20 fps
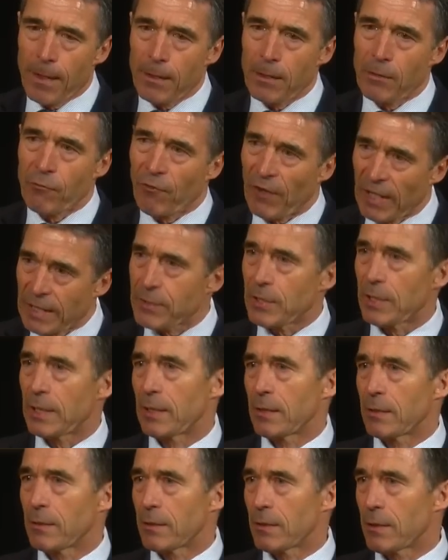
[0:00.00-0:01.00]

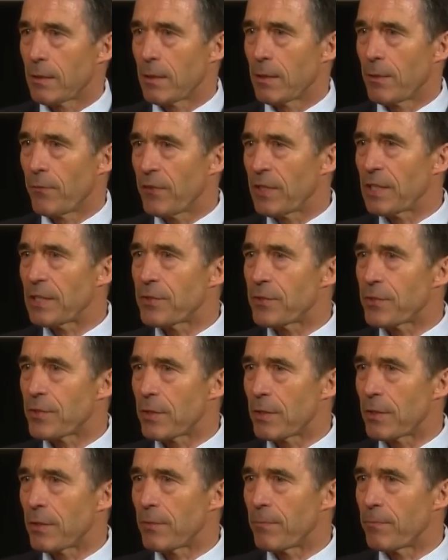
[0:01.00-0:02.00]
fighting these
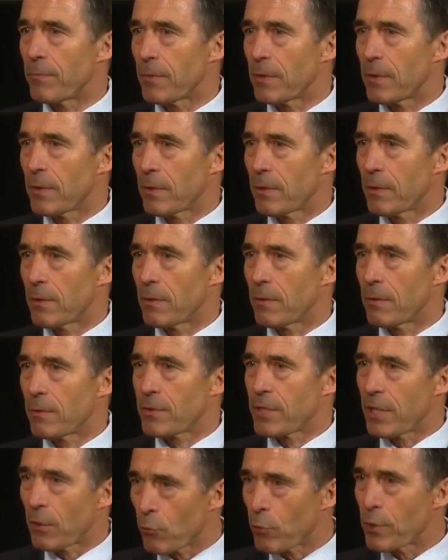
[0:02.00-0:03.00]

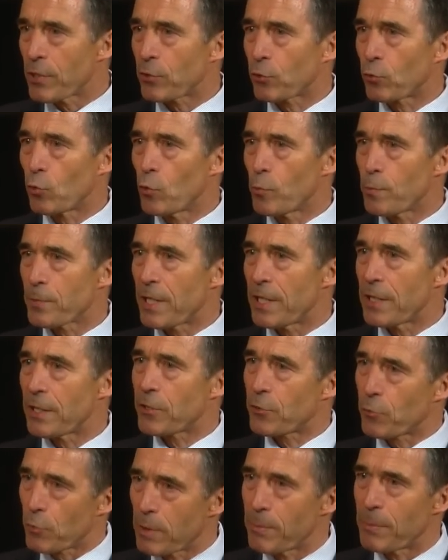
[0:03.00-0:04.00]
terrorist groups and
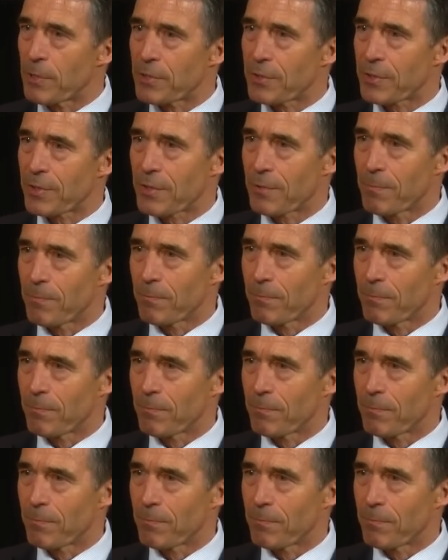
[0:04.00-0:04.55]
extremists.